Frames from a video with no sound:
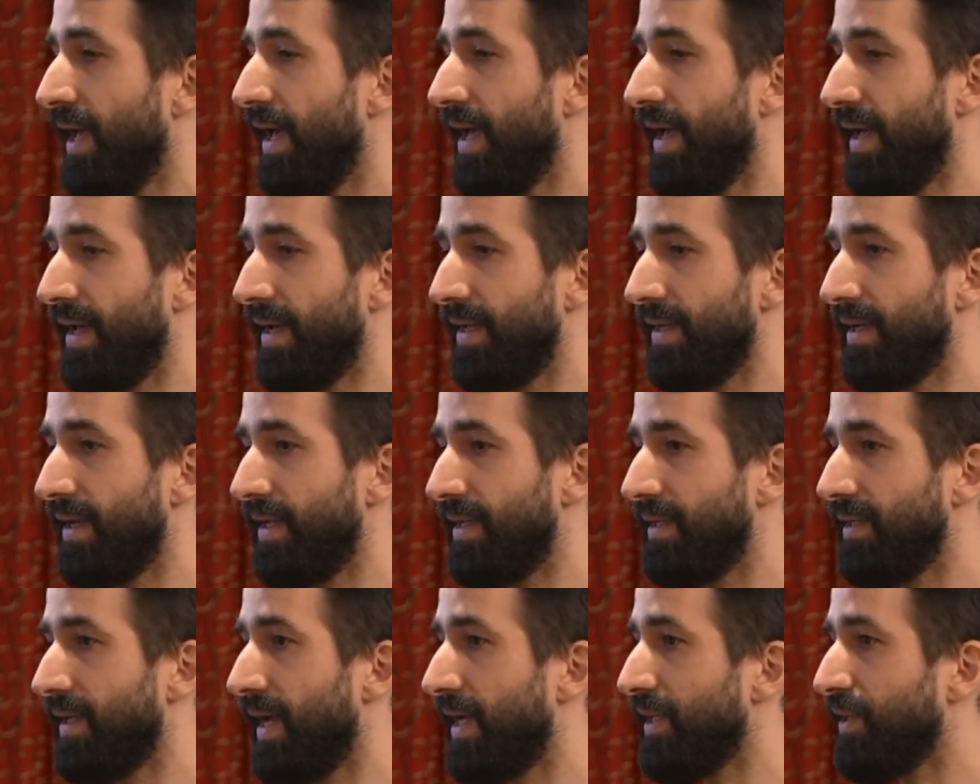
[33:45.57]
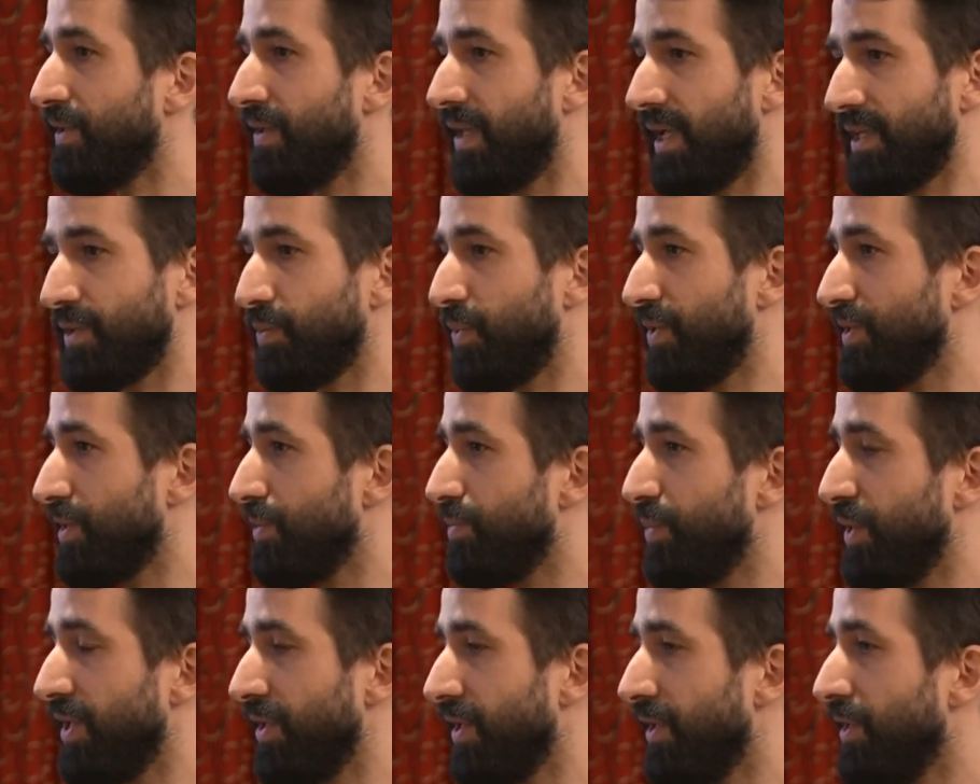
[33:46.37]
And that's what's
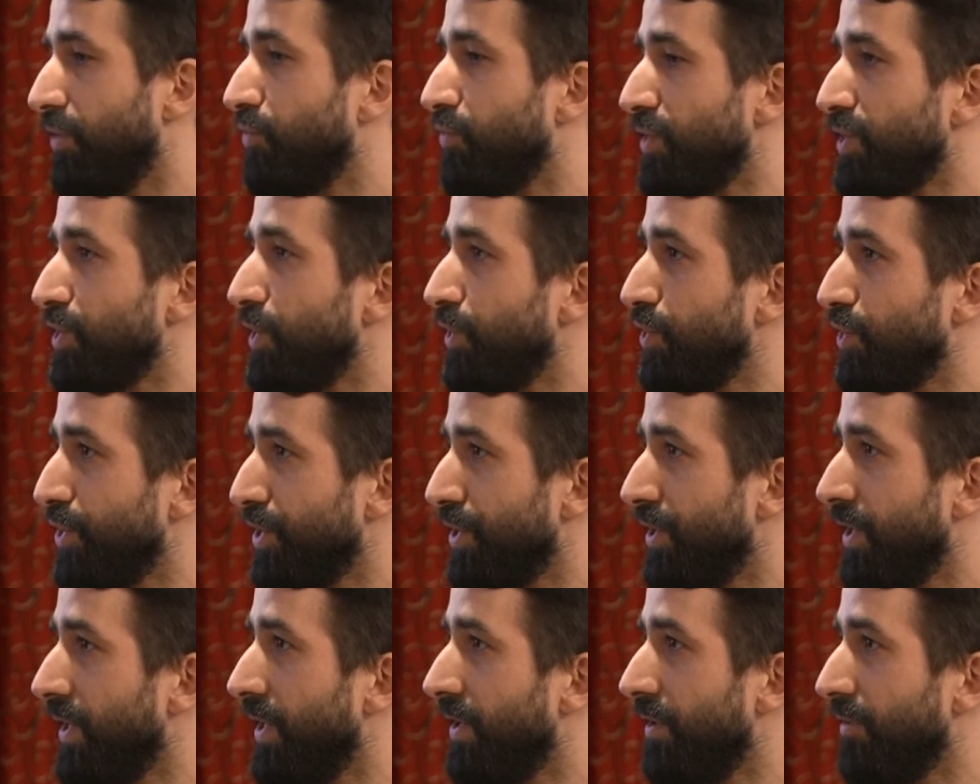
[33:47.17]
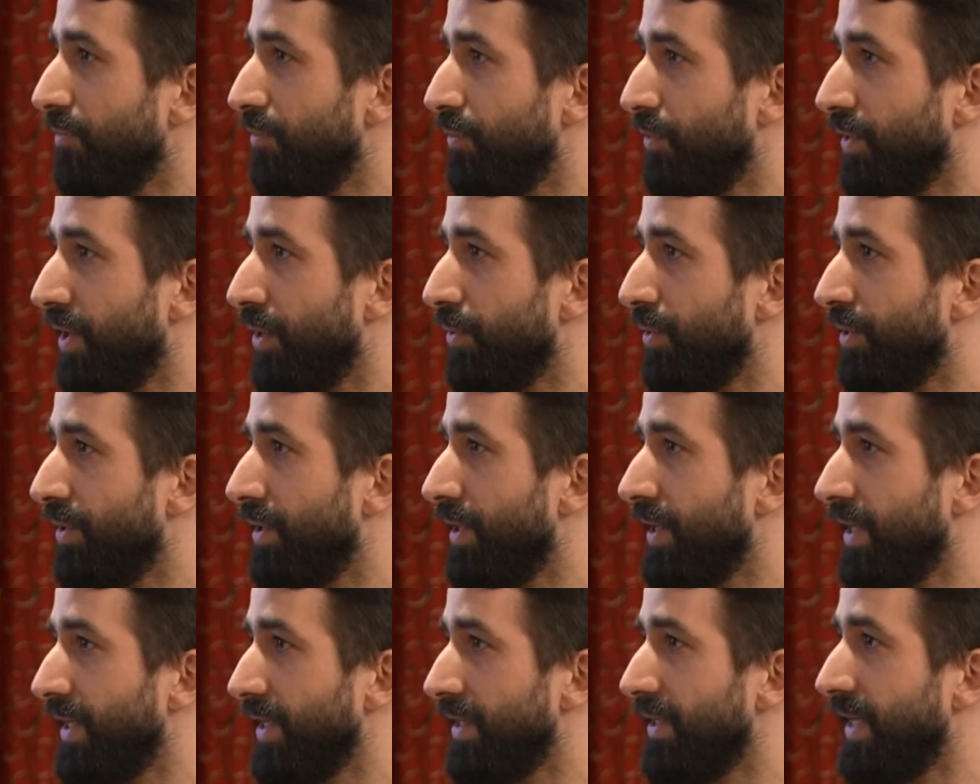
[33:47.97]
been an interesting journey for
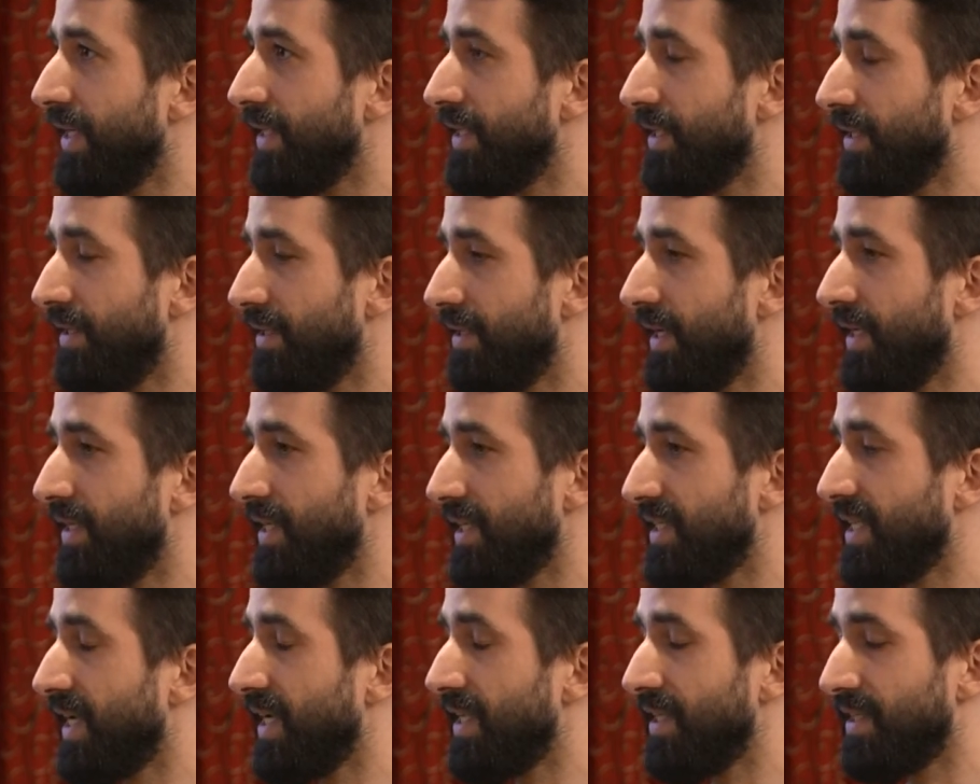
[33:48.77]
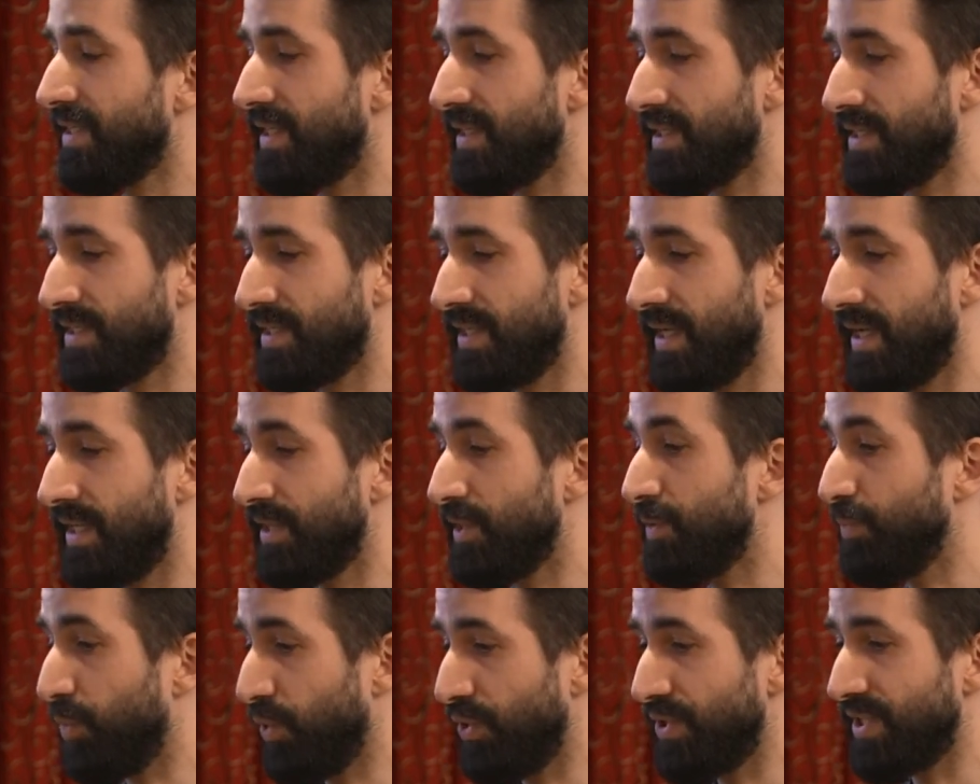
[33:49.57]
our data scientists and
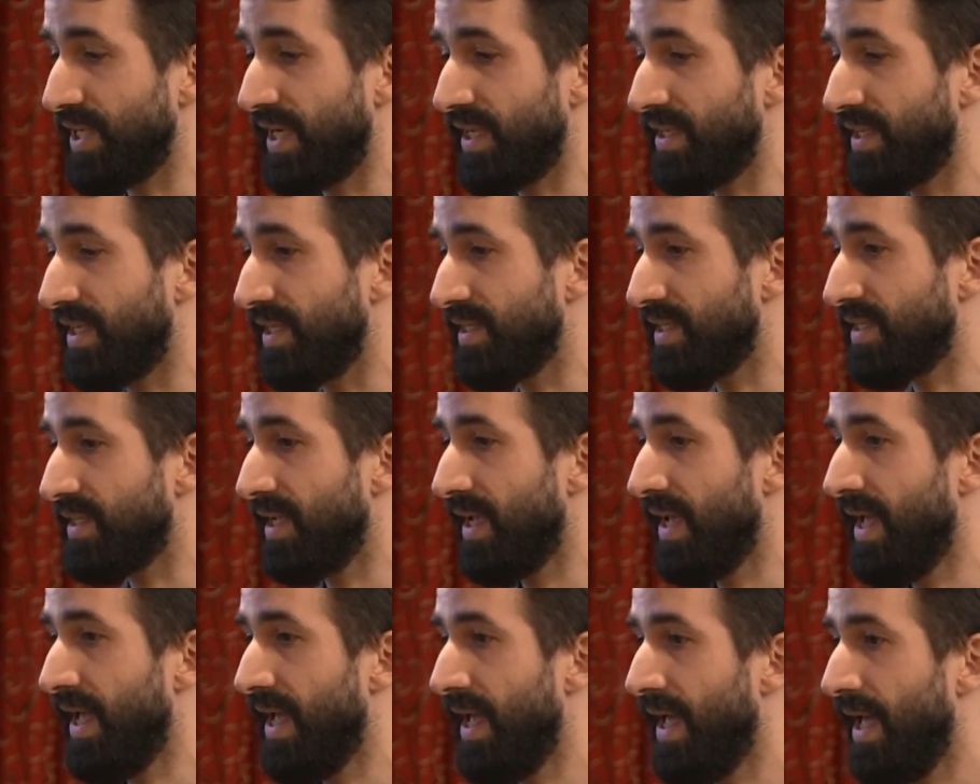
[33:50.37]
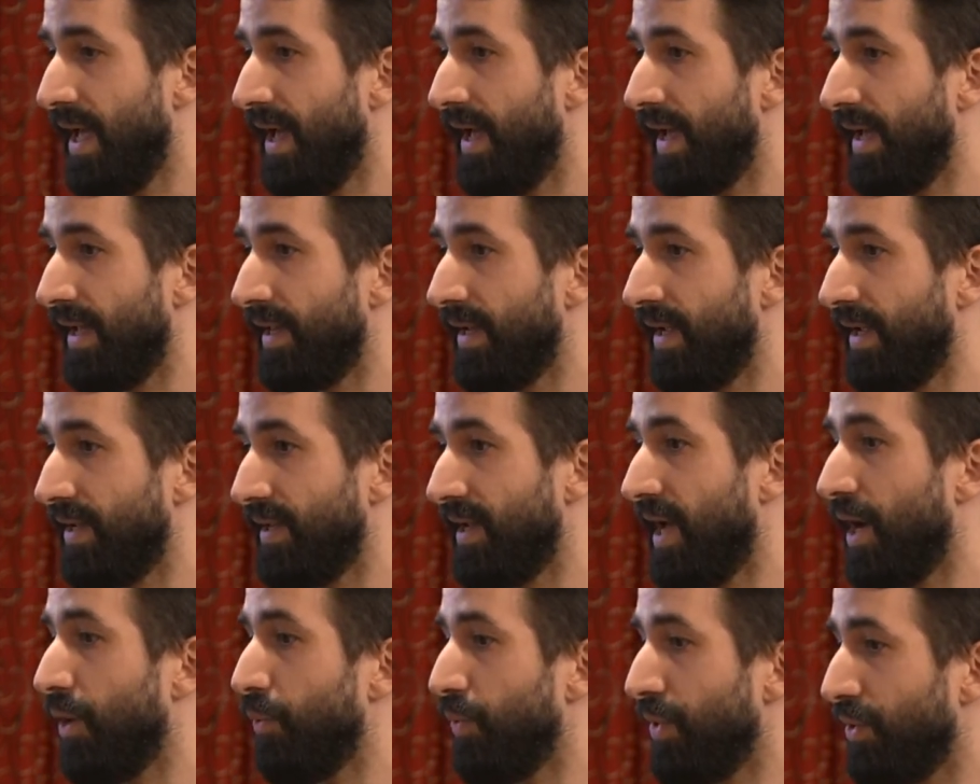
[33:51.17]
sports scientists. And
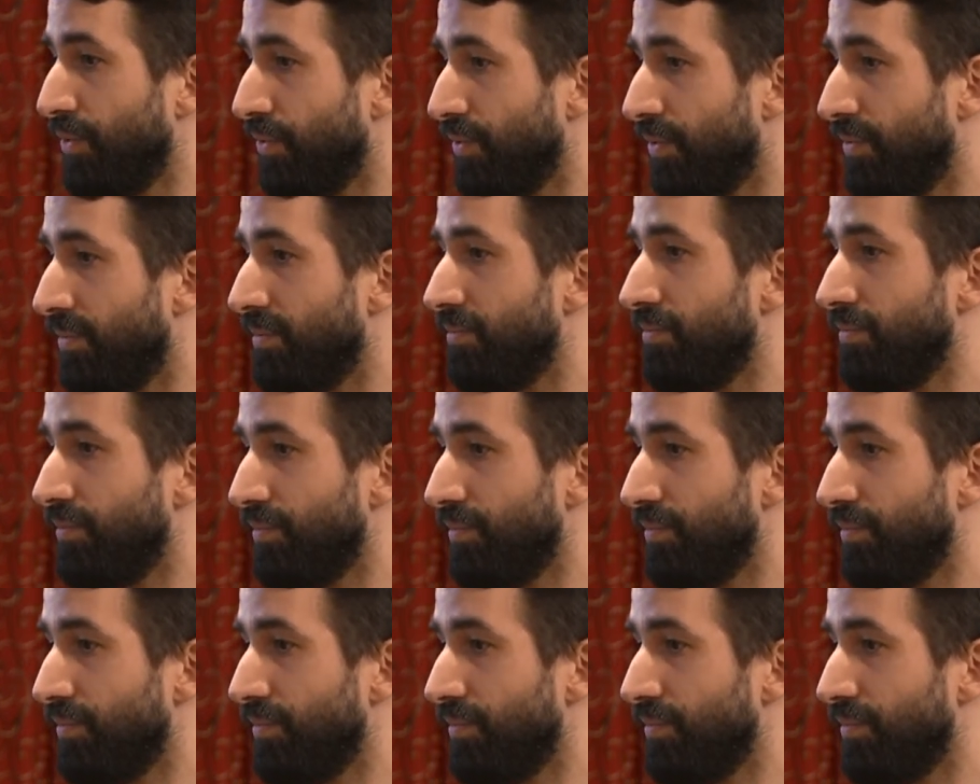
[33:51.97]
now we're